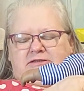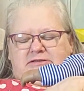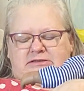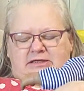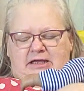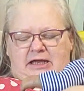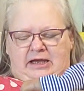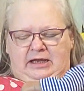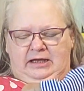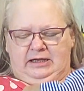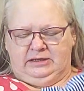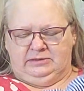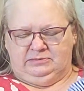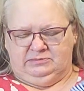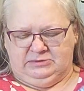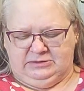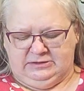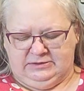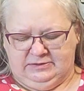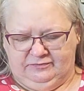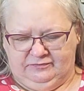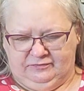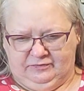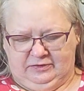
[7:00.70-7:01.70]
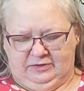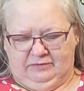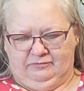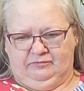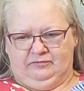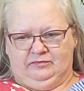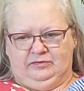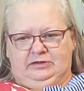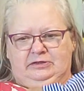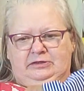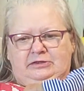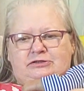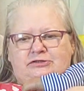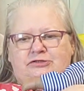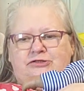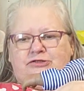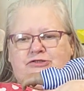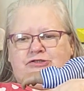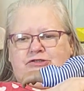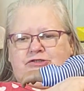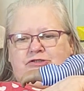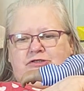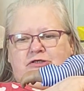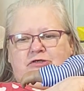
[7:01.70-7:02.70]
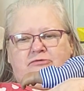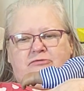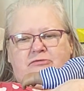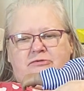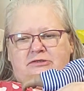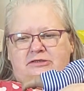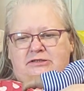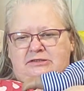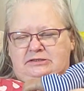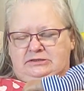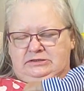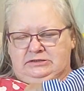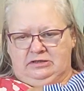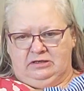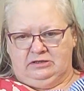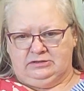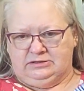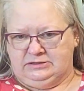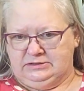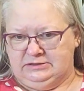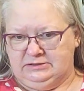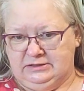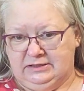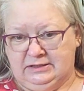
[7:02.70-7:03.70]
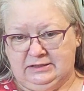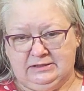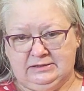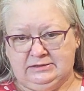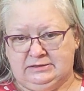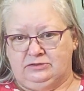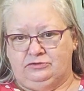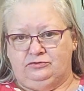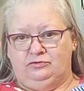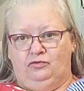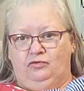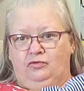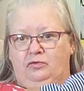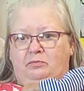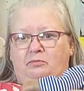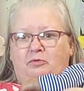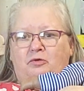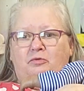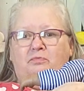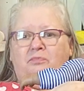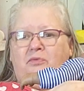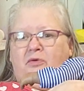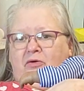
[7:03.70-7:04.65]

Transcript: times of feeling just totally exhausted is a normal